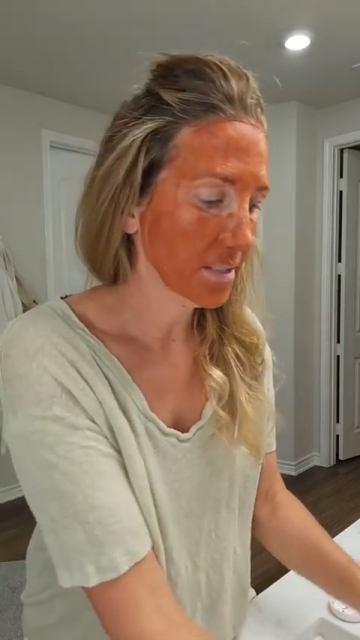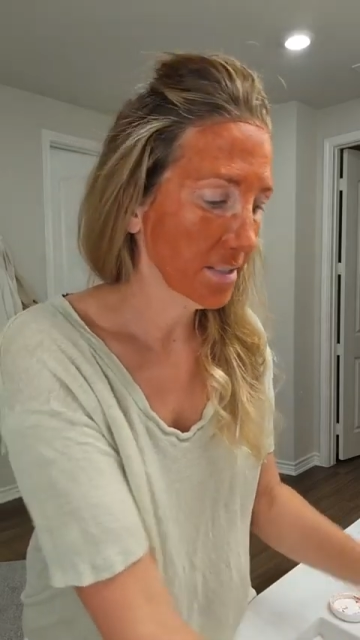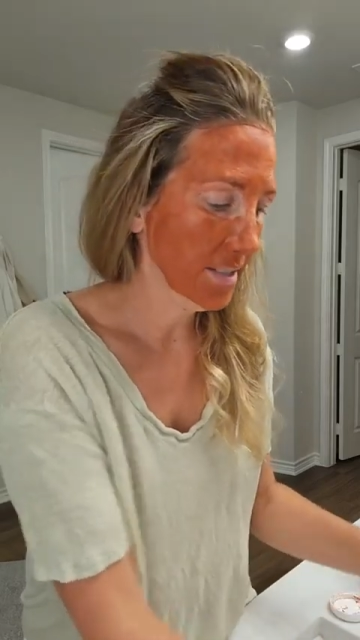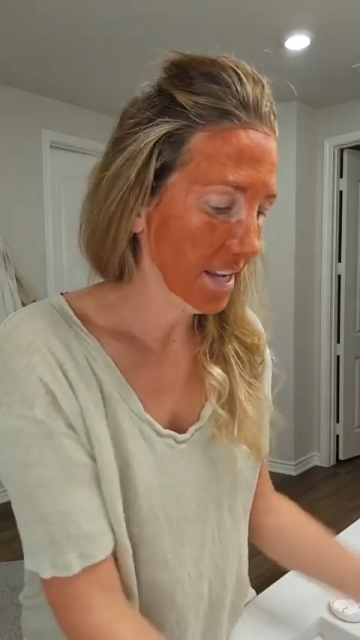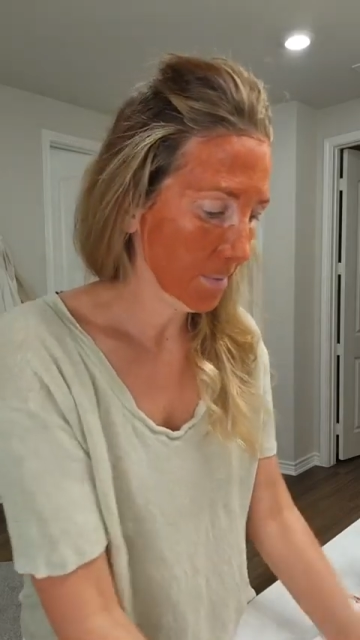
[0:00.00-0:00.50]

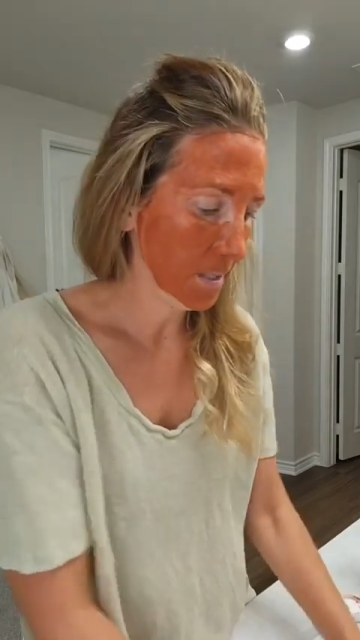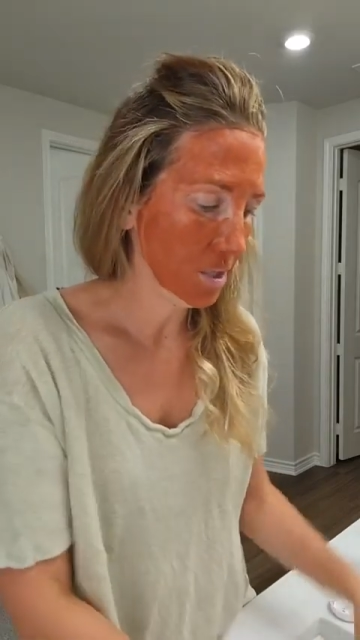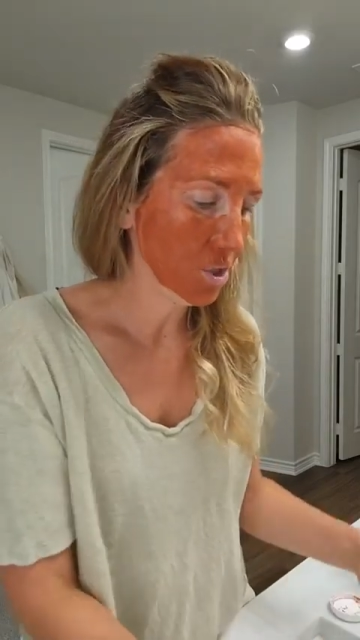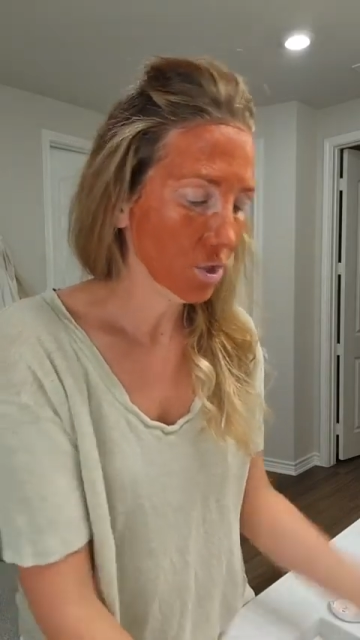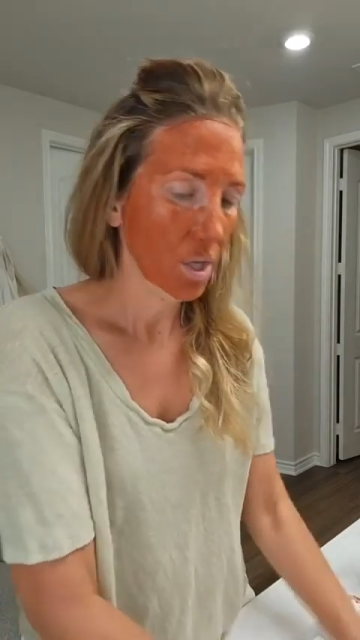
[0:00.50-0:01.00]

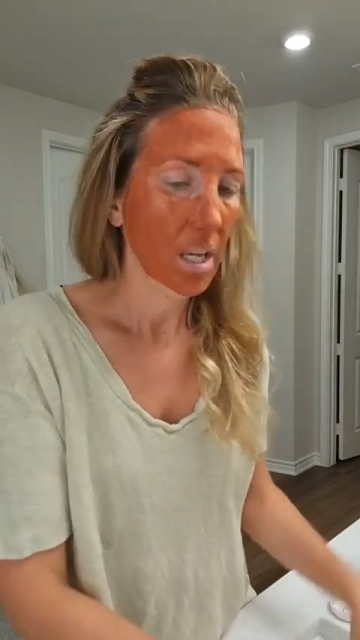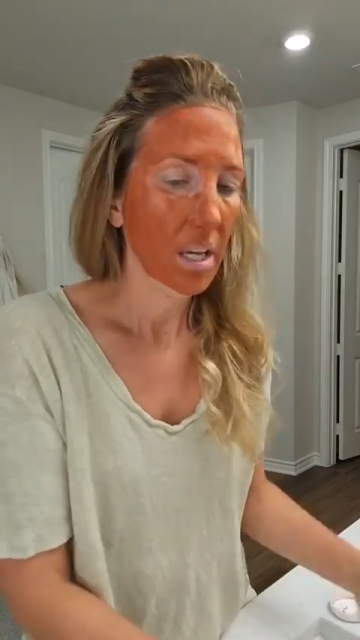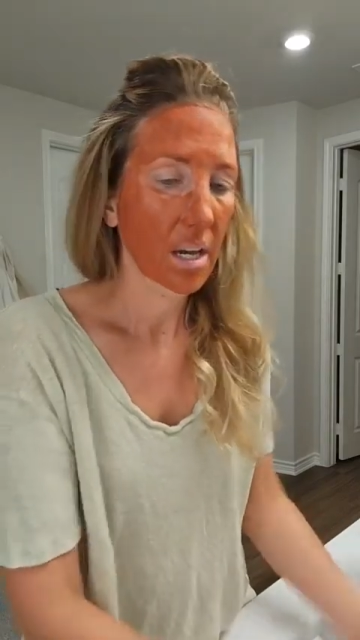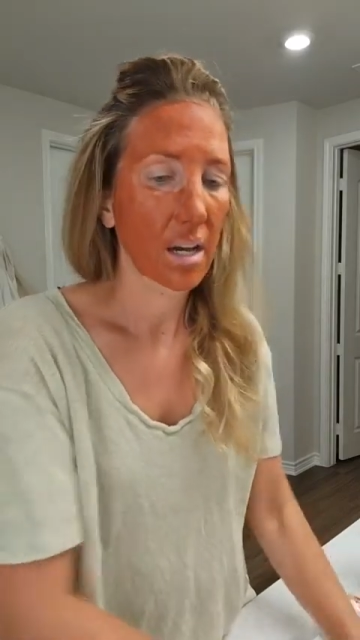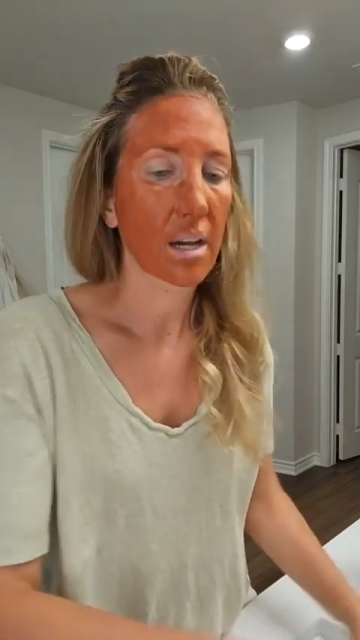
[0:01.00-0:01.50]
damage
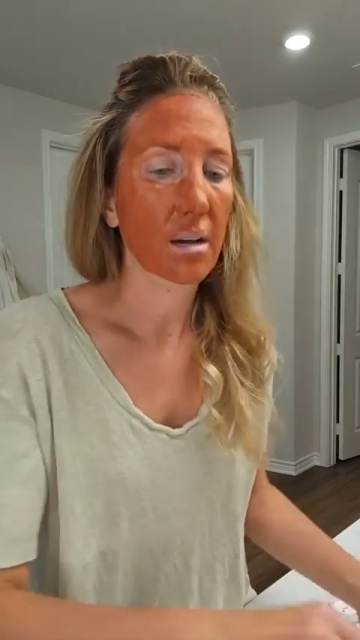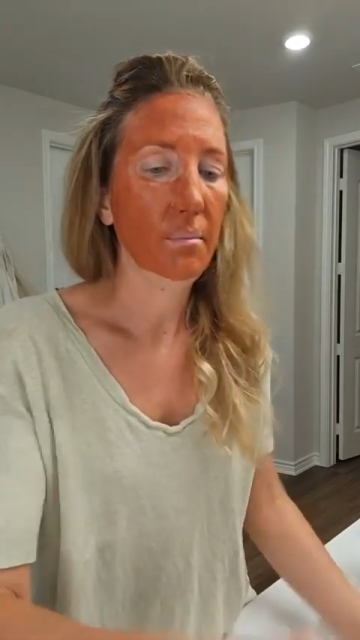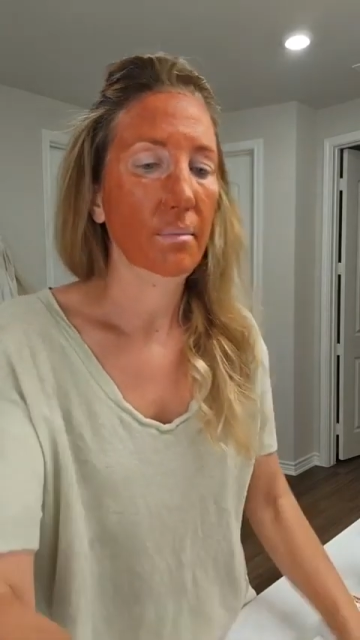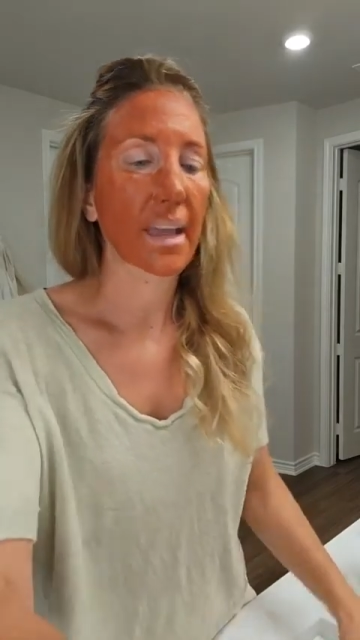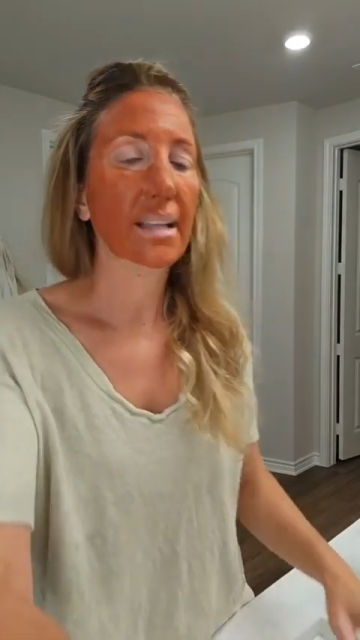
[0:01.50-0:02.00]

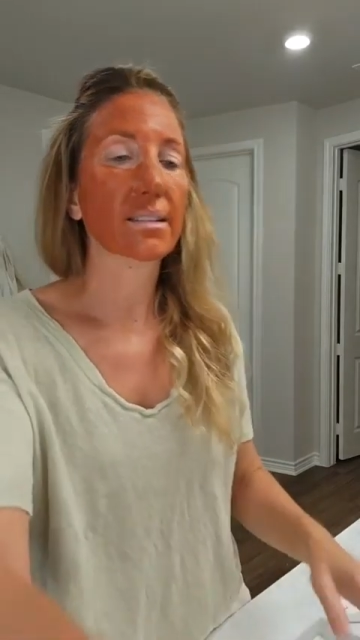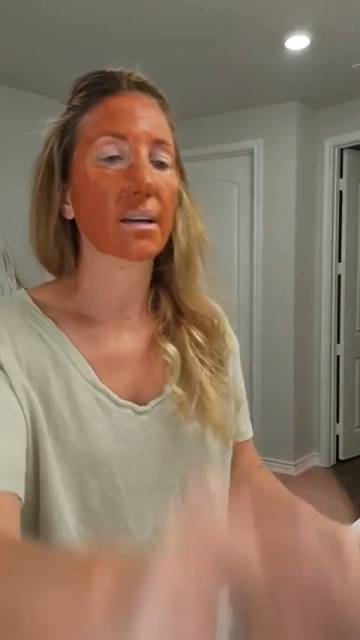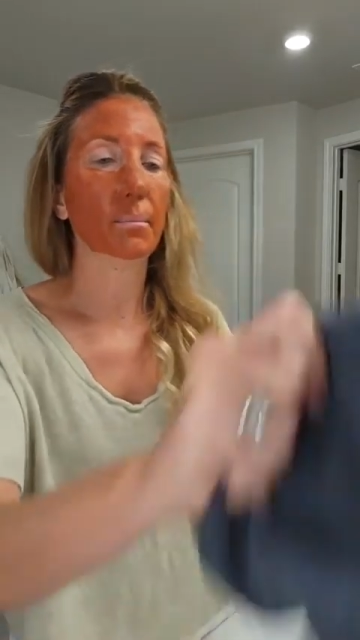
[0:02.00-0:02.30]
ends up